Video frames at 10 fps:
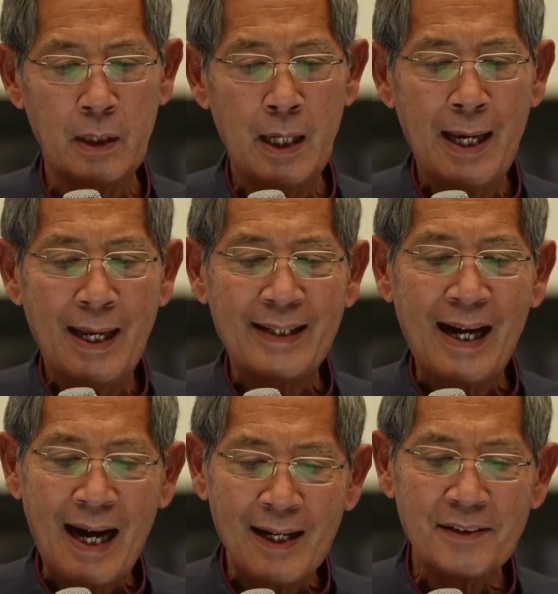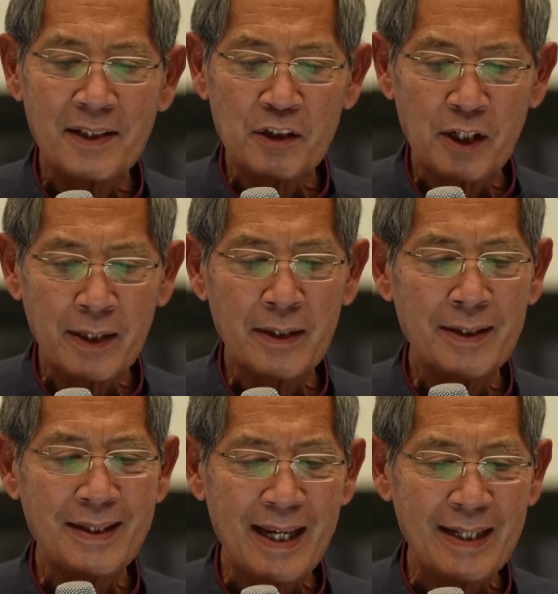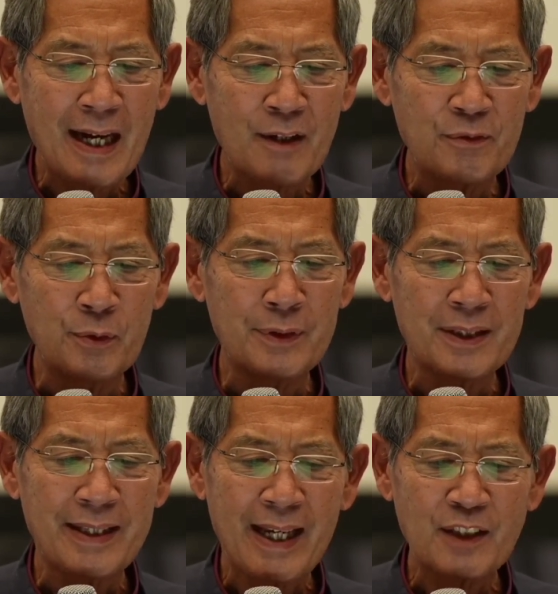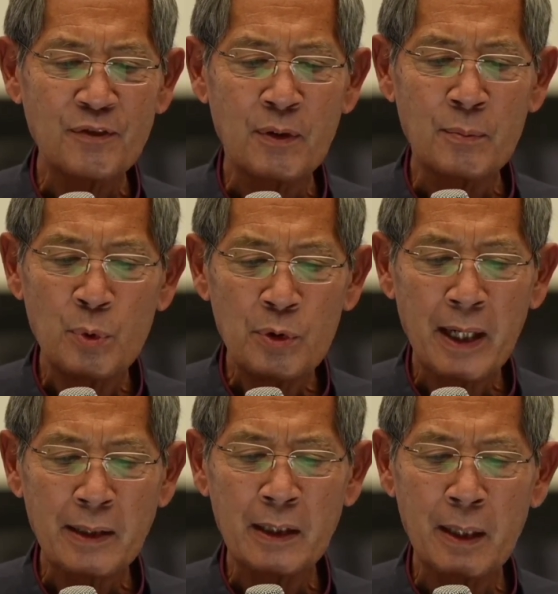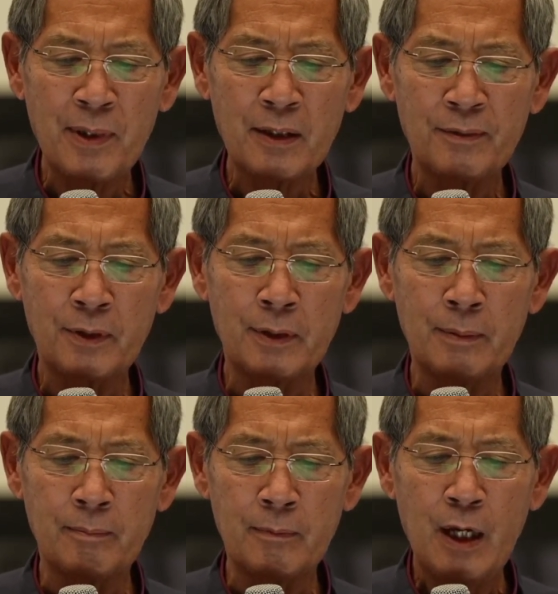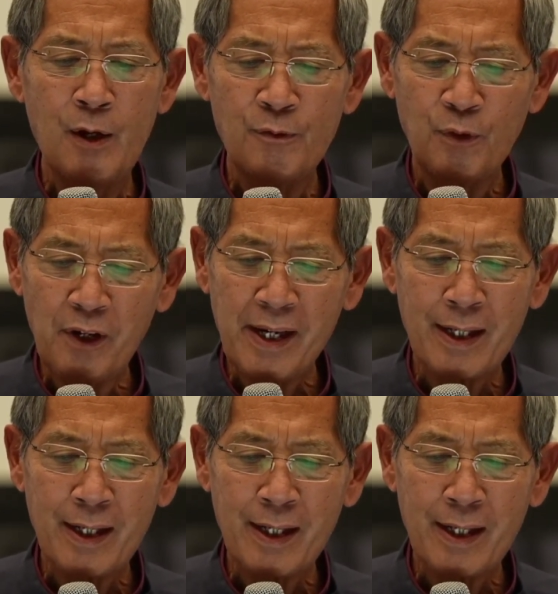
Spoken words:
The all-important DNA discovery was only made a few months ago.